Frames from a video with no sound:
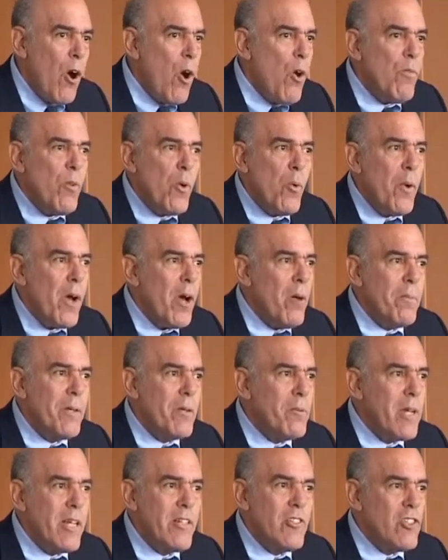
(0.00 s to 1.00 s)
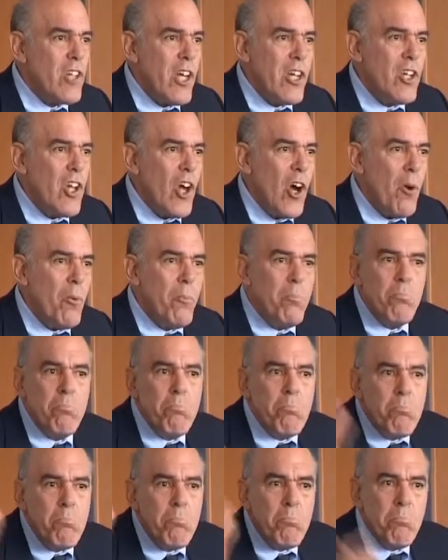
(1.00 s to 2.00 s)
Overwhelmingly, they'd say no,
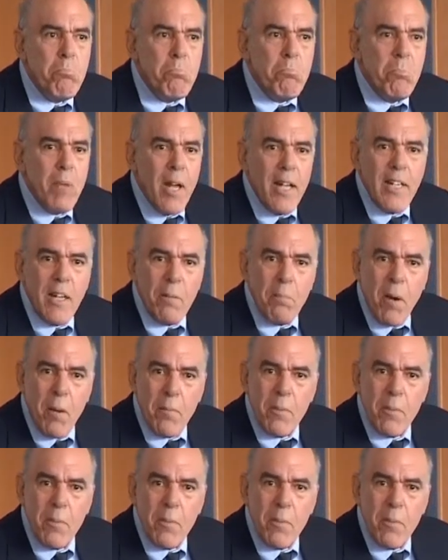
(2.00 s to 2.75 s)
and they'd